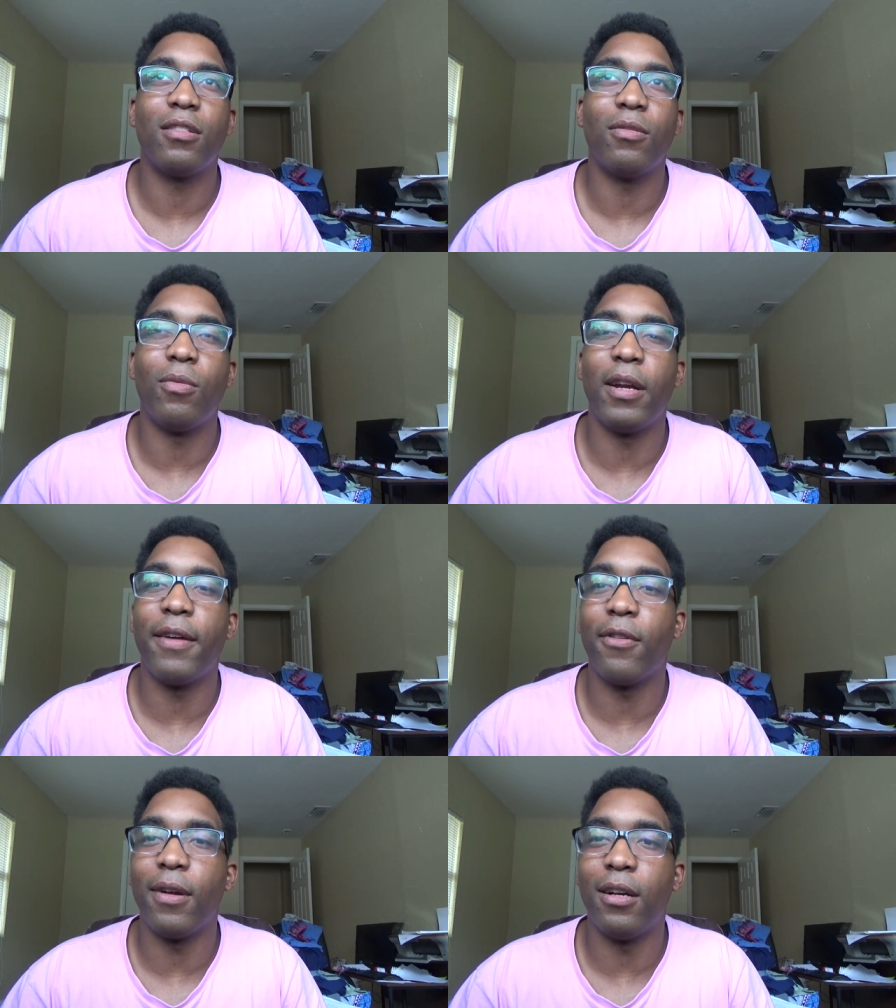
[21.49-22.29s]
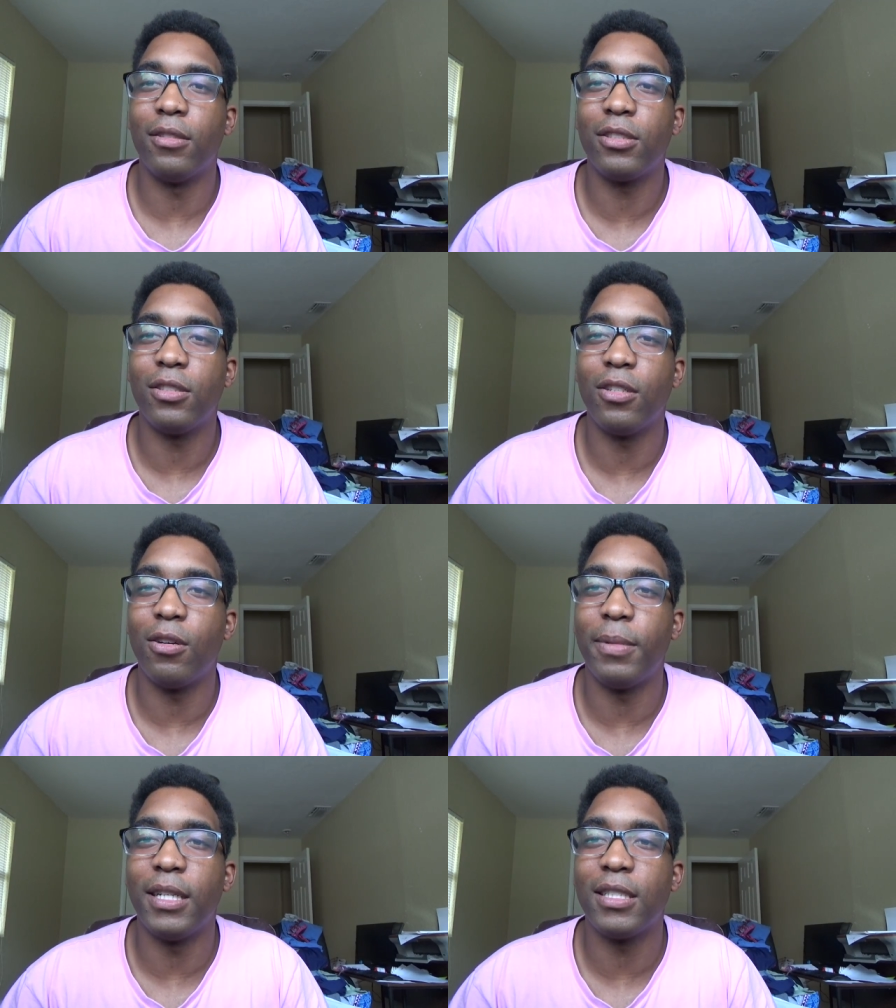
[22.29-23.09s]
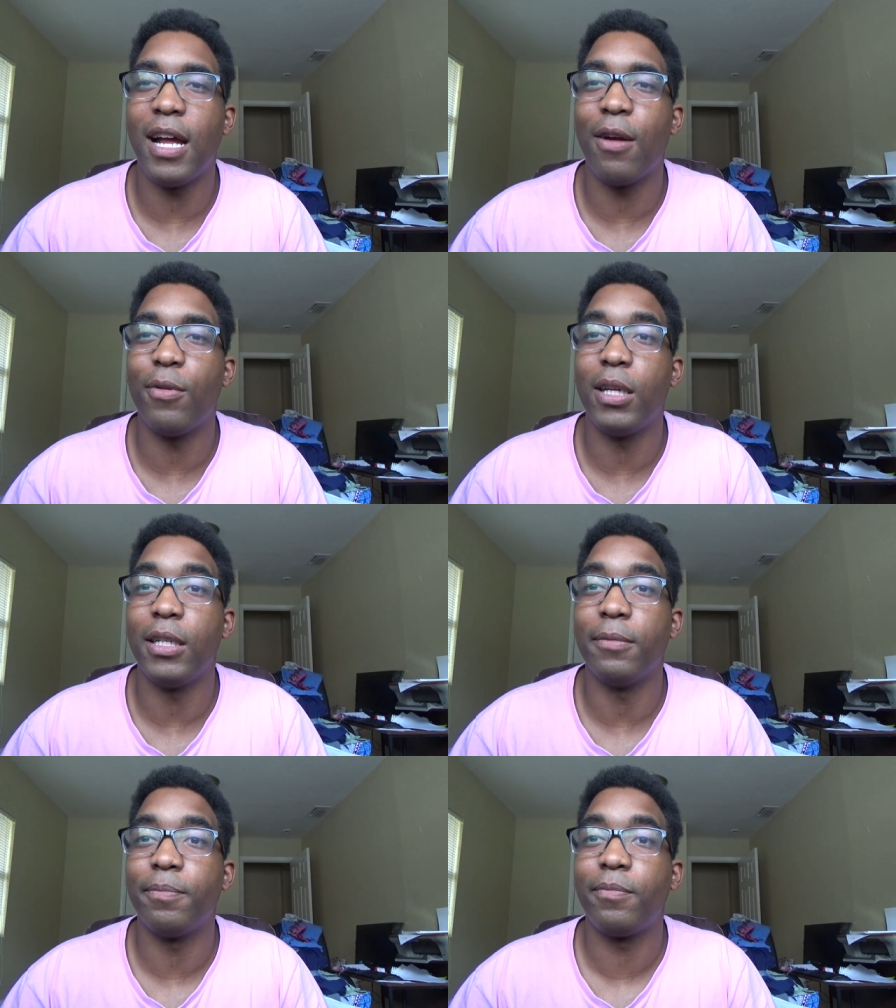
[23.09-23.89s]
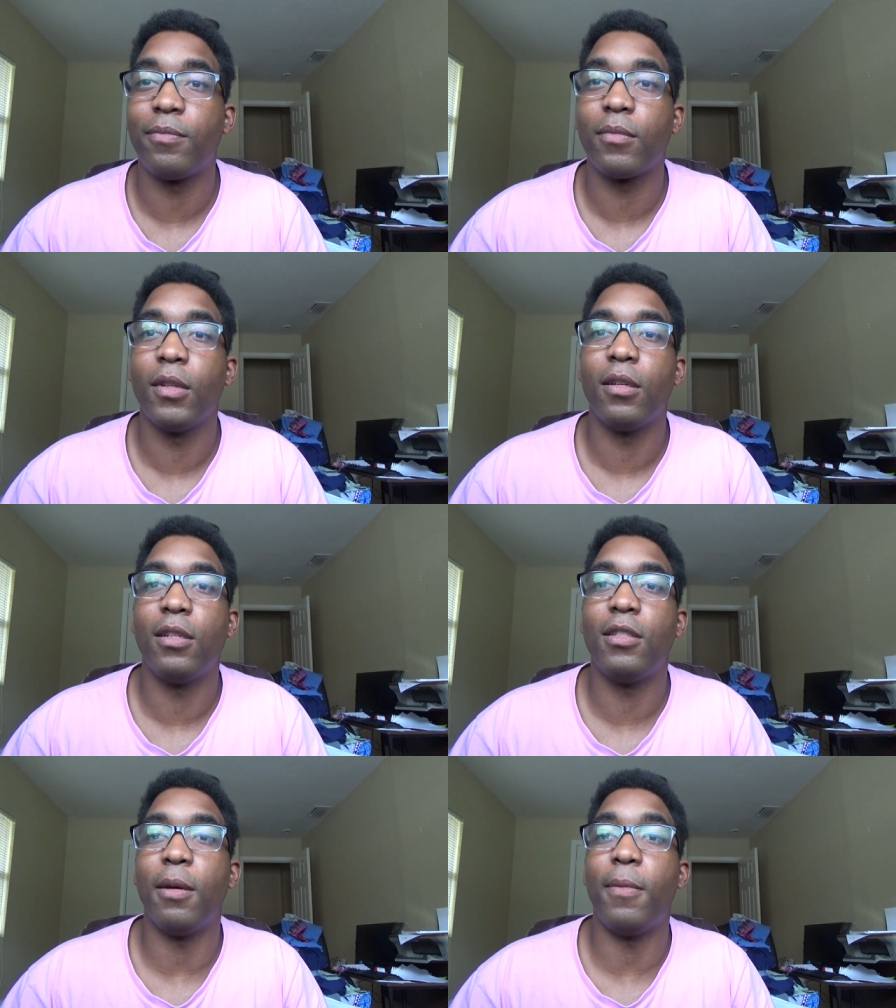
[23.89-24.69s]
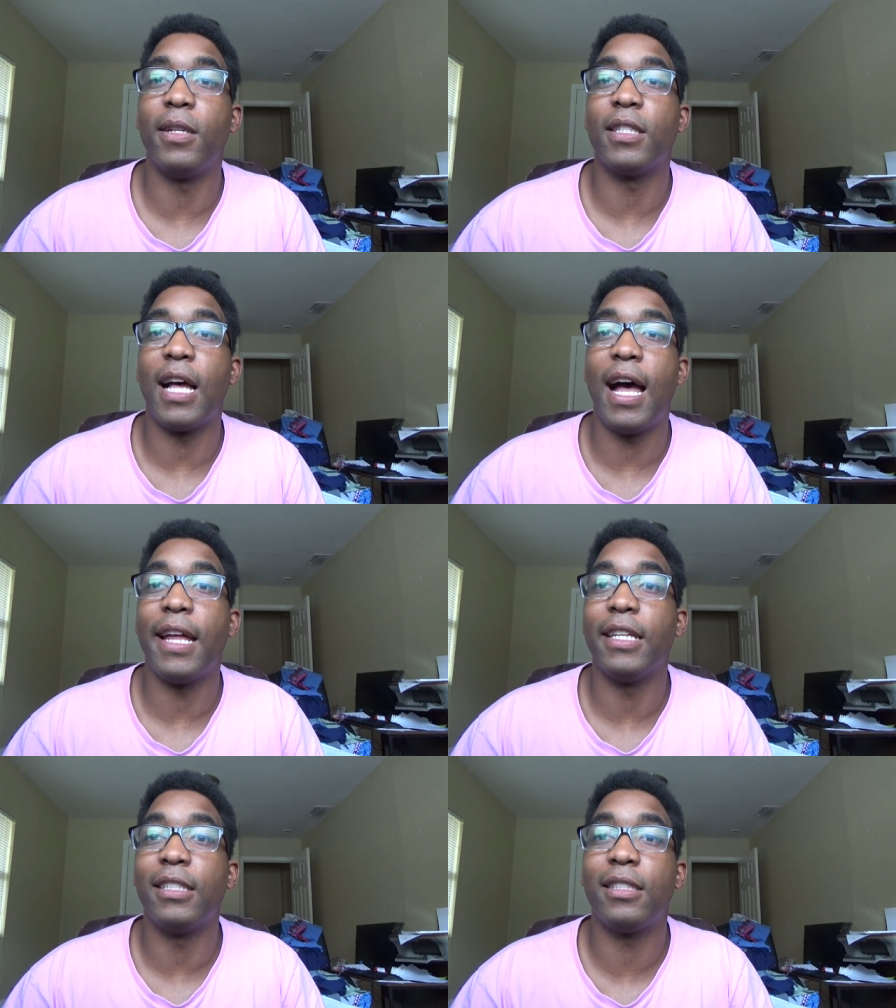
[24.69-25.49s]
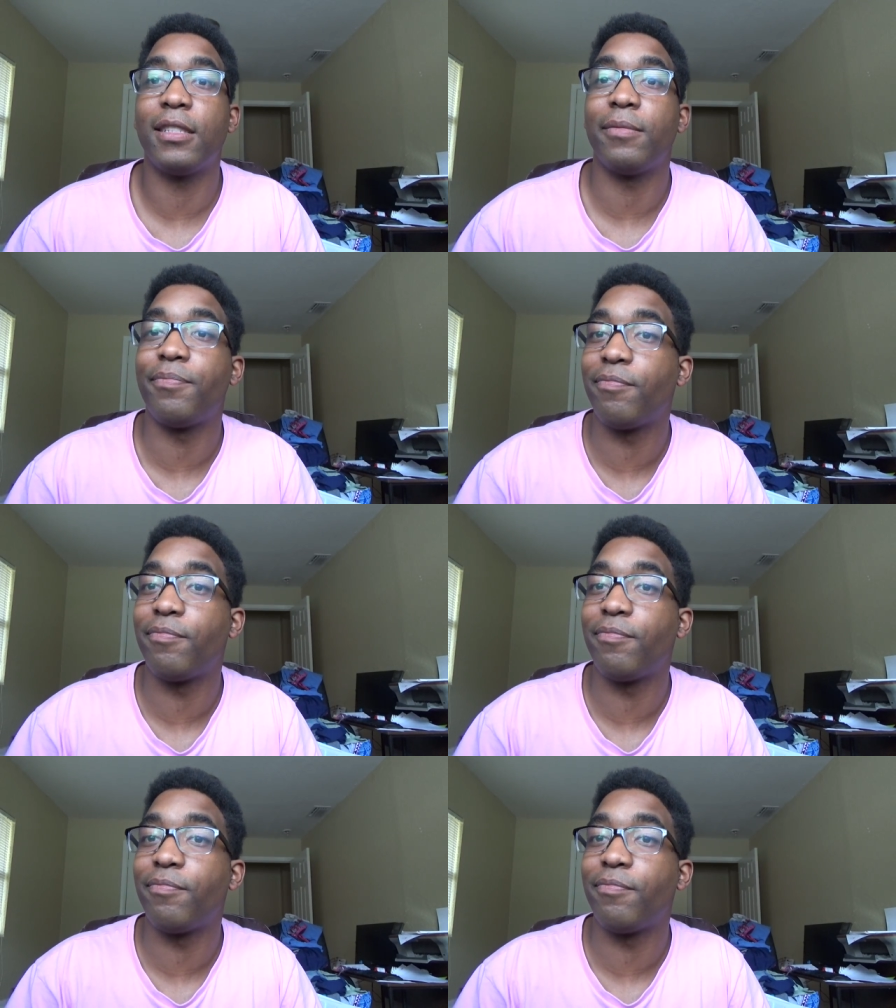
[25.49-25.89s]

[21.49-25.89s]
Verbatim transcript: whatever else, you know, but it's not really someone's honest